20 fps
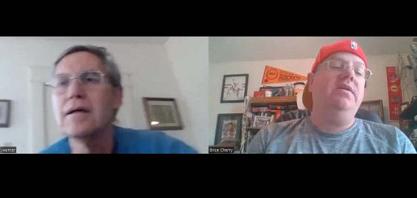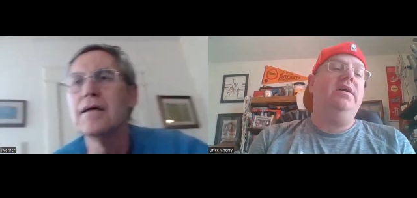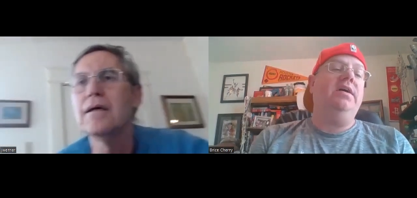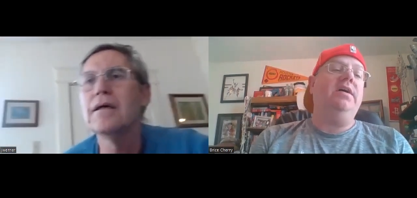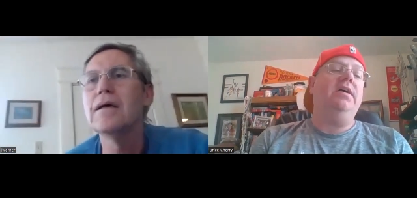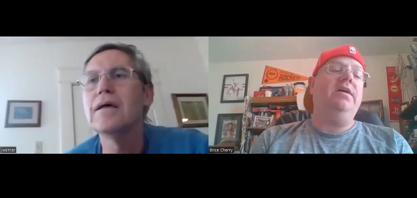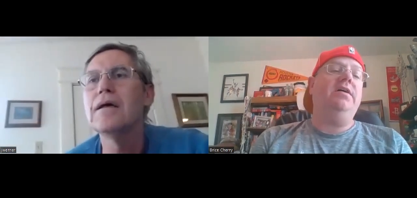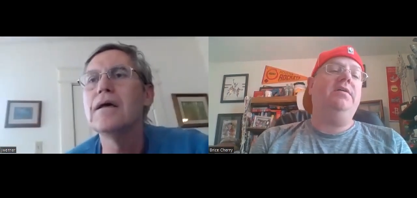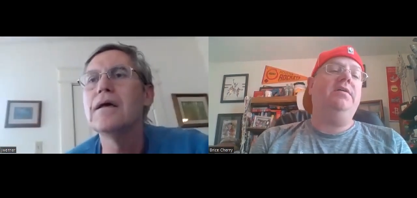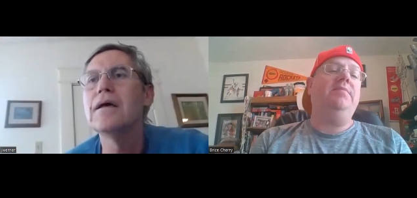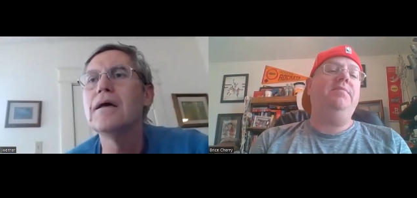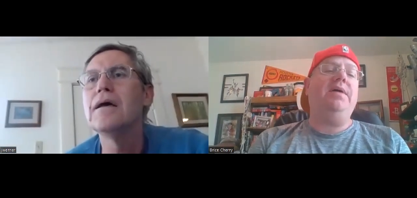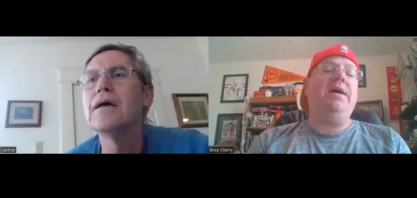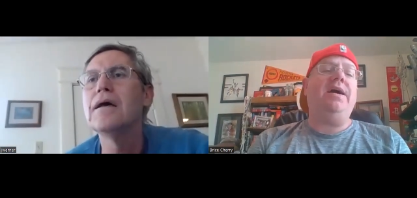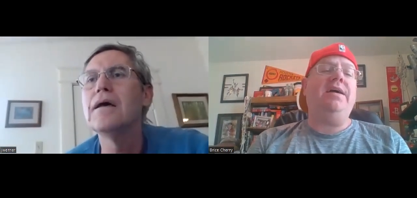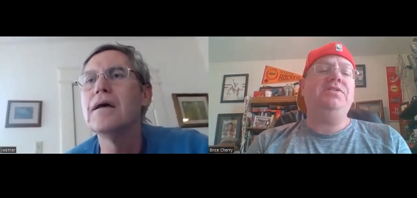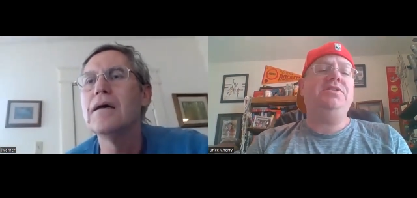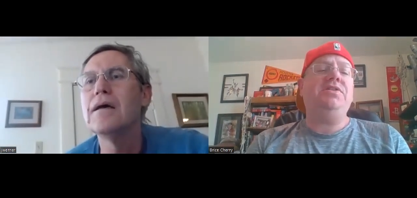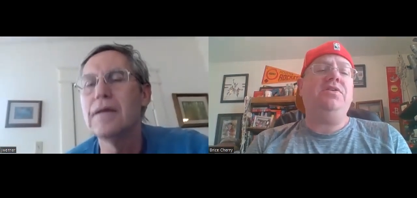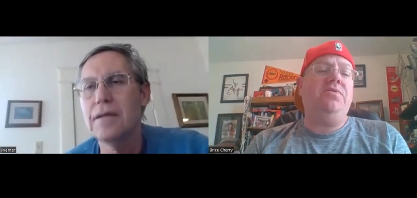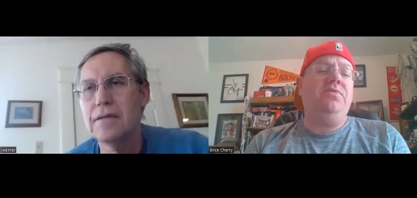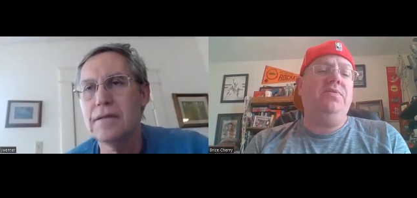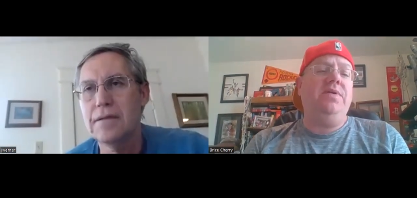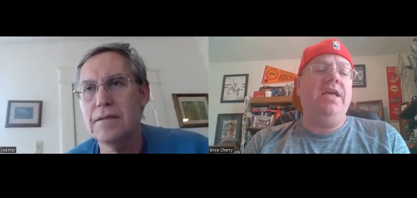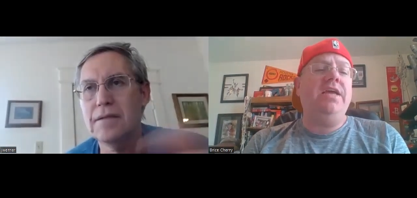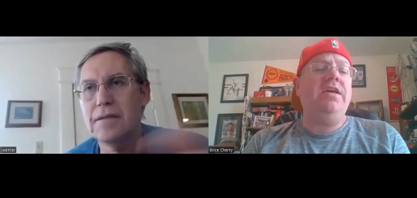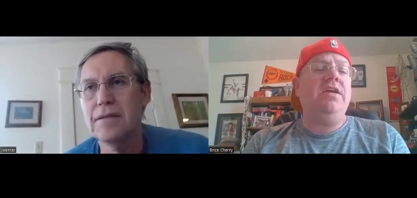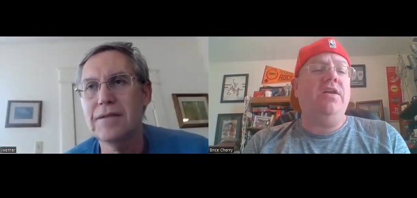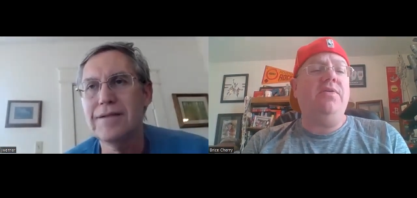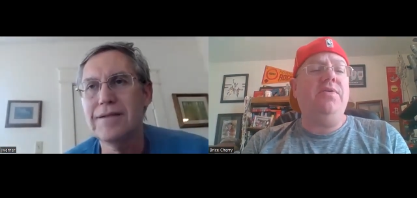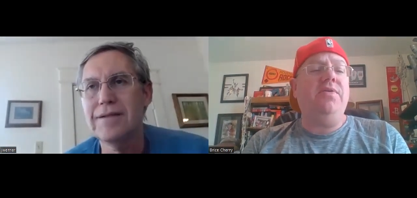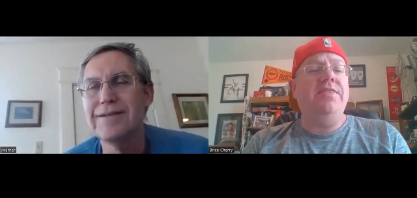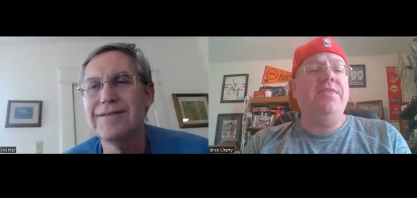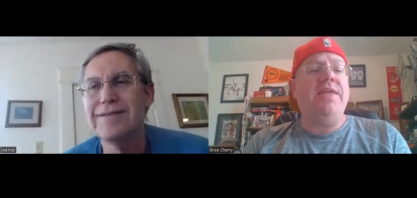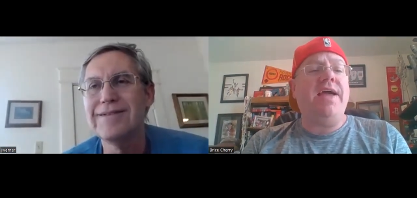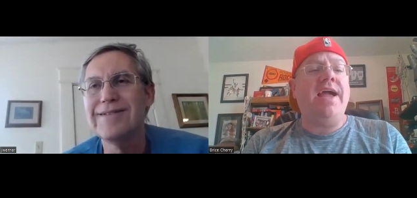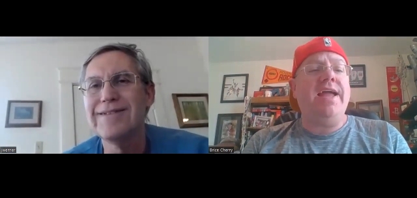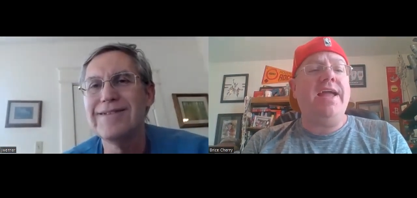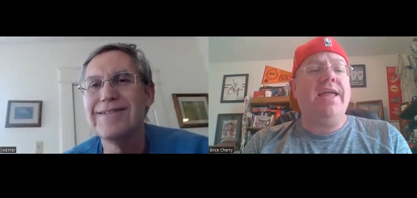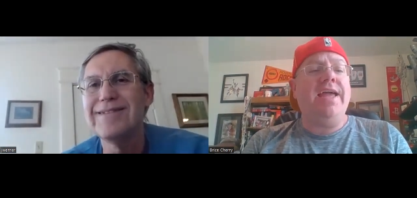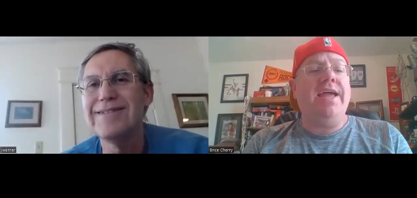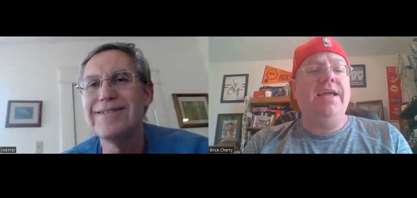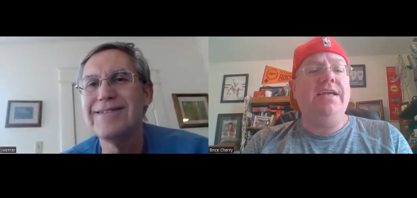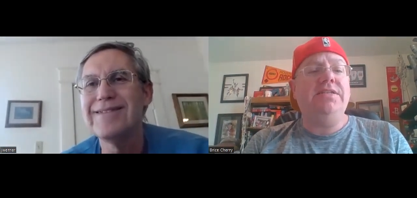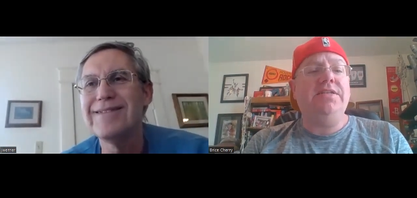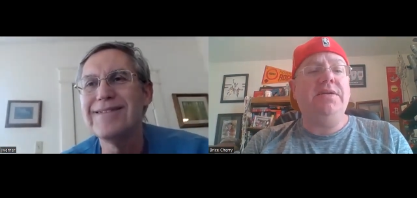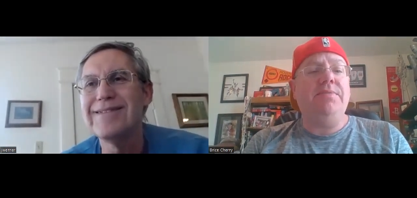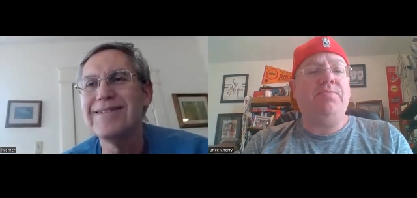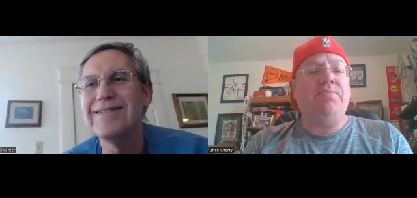Speaker 1: Um, I, so you know, in that case,